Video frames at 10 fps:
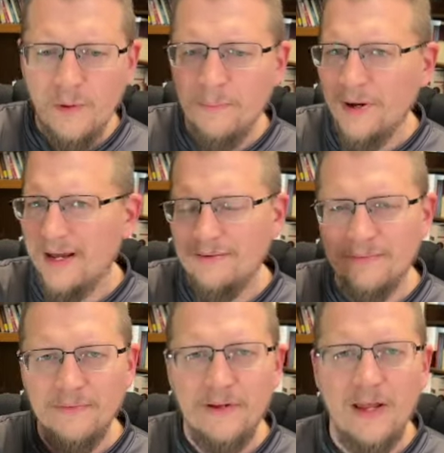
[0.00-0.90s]
But
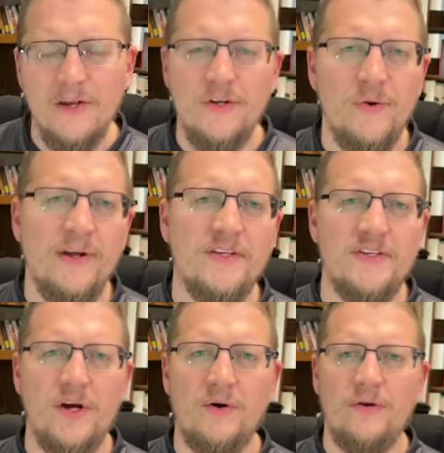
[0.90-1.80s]
in doing
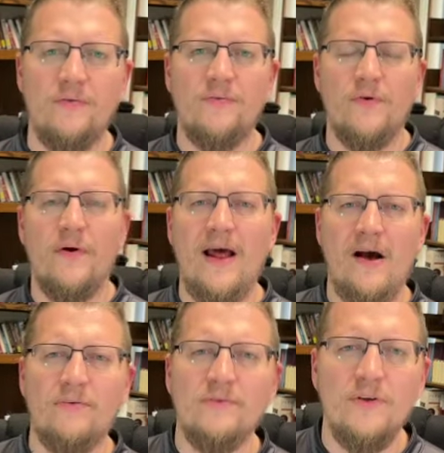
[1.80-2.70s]
so, you've thrown
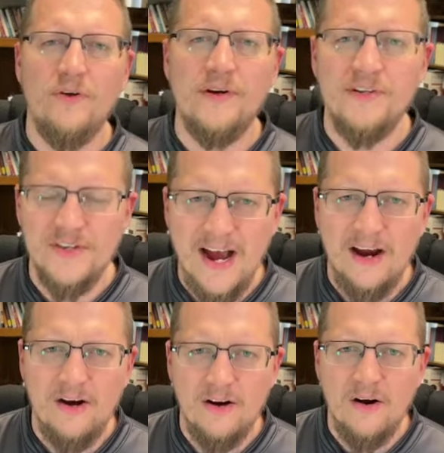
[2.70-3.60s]
out your
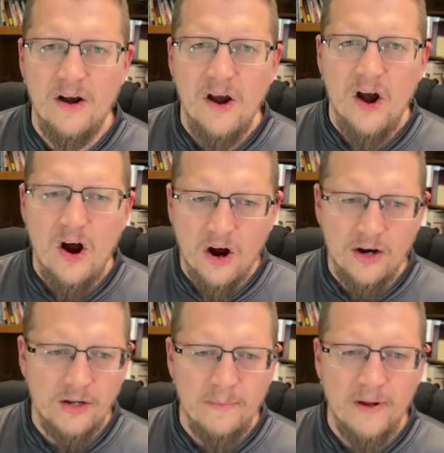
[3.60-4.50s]
entire
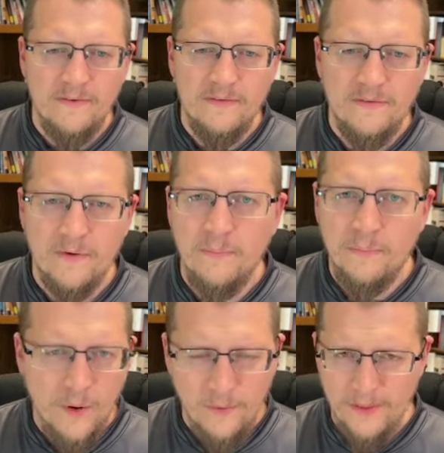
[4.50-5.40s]
argument for
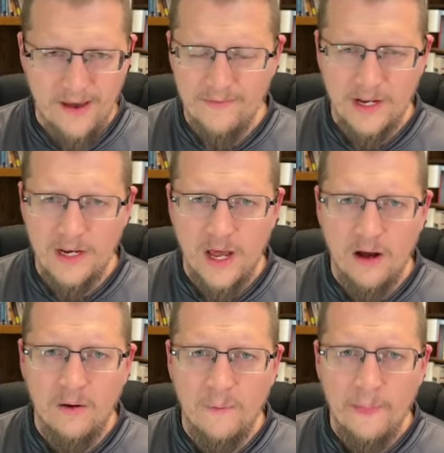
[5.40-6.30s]
both heaven and hell.